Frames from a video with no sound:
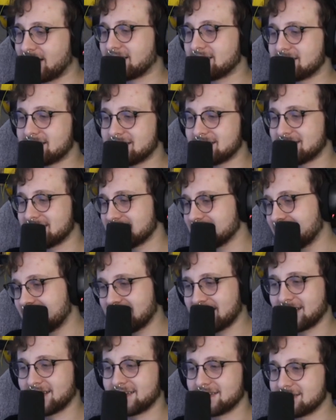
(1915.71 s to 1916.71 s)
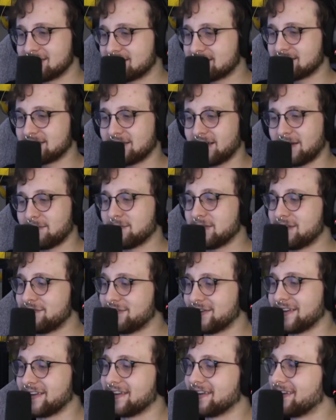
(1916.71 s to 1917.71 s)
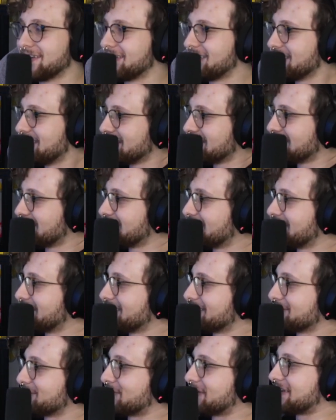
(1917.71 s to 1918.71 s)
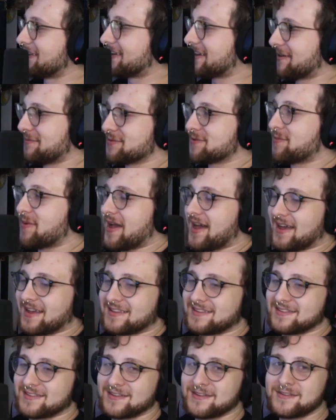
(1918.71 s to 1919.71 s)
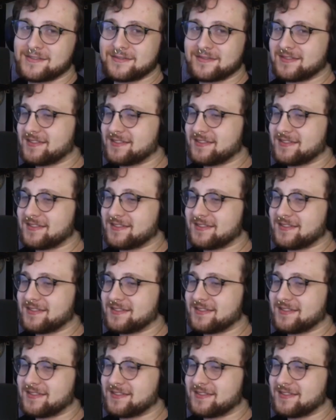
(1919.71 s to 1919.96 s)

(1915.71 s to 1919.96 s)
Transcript: This is like, I'm leaving." But he comes back, so.